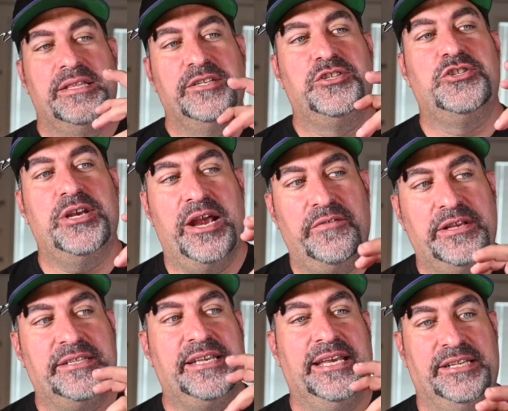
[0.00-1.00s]
The
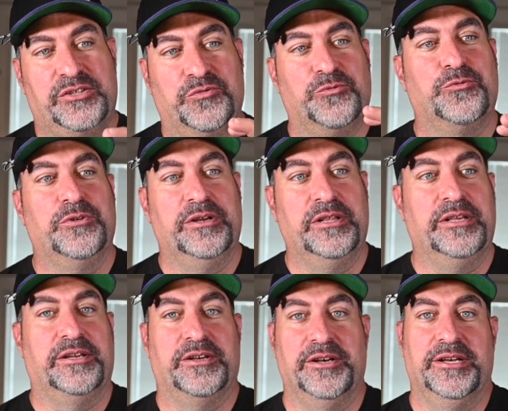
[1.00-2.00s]
cherry tastes
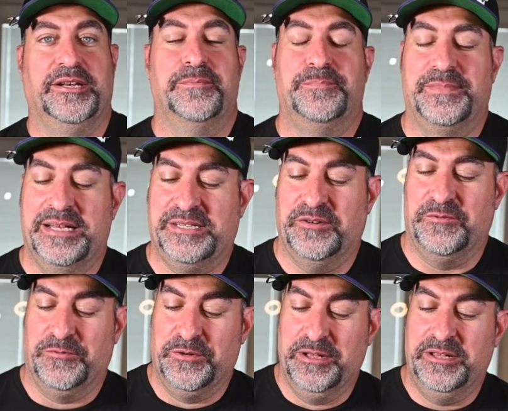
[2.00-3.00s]
really good. That's a
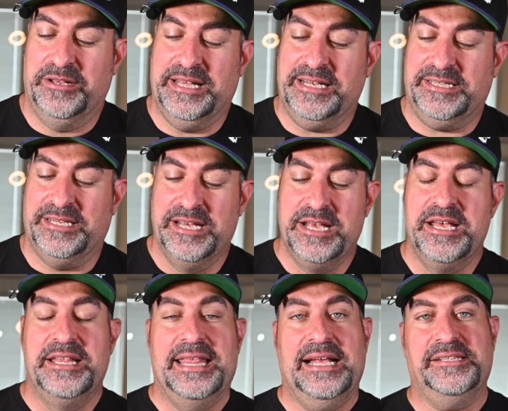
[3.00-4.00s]
really, that's,
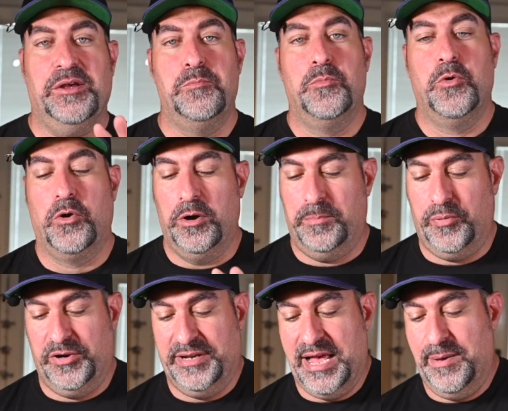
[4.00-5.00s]
that's a more
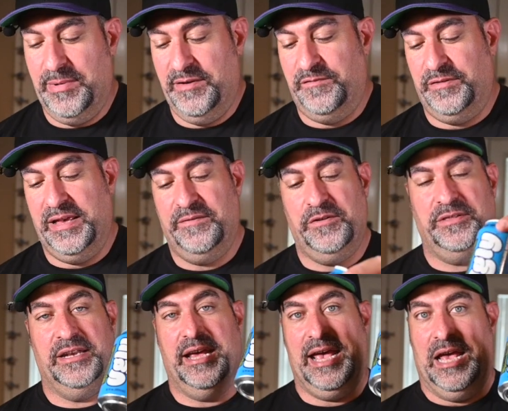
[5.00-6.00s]
predominant flavor
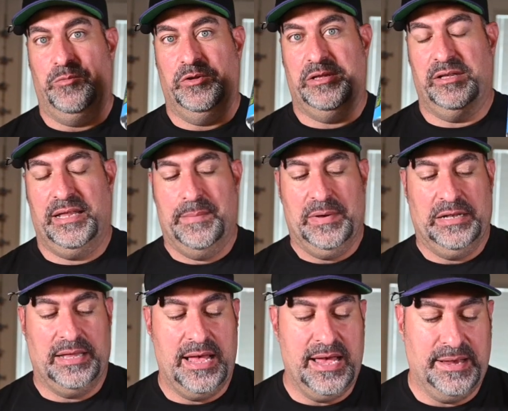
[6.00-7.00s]
than I had with the
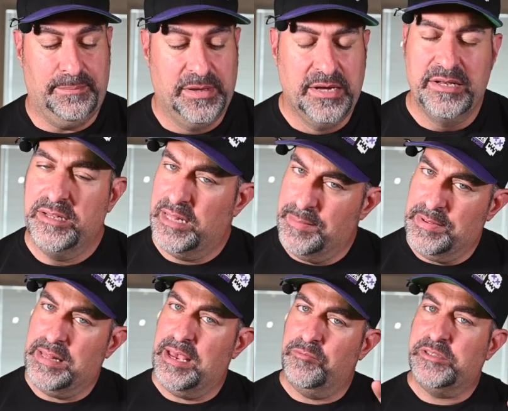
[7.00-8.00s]
lemon lime. The
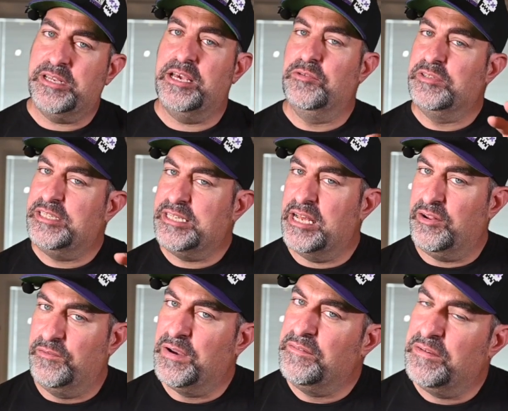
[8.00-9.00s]
lemon lime was good. It was
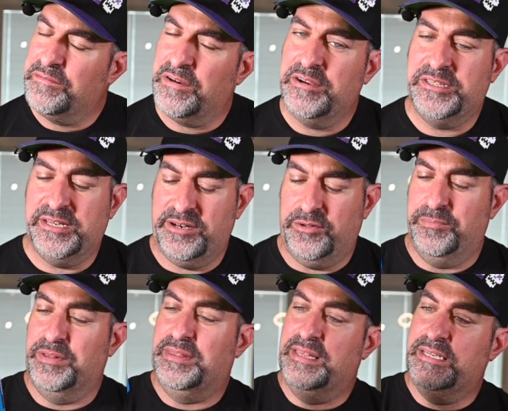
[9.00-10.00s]
subtle, very, very subtle.
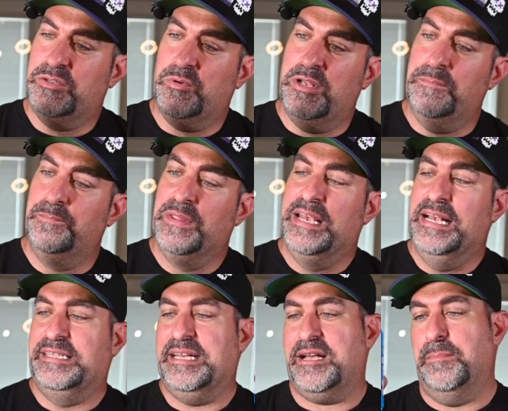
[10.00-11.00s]
But this one,
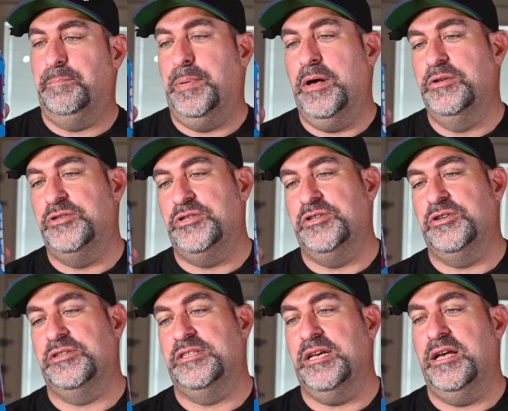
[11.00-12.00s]
it's like a punch to
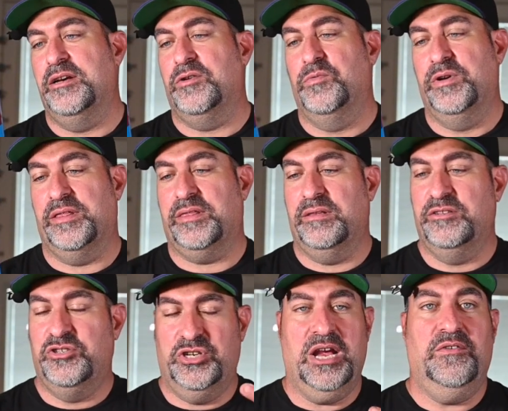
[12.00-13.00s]
your tongue with
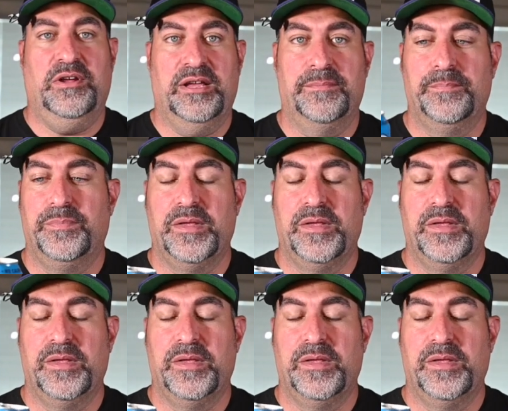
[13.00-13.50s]
cherry.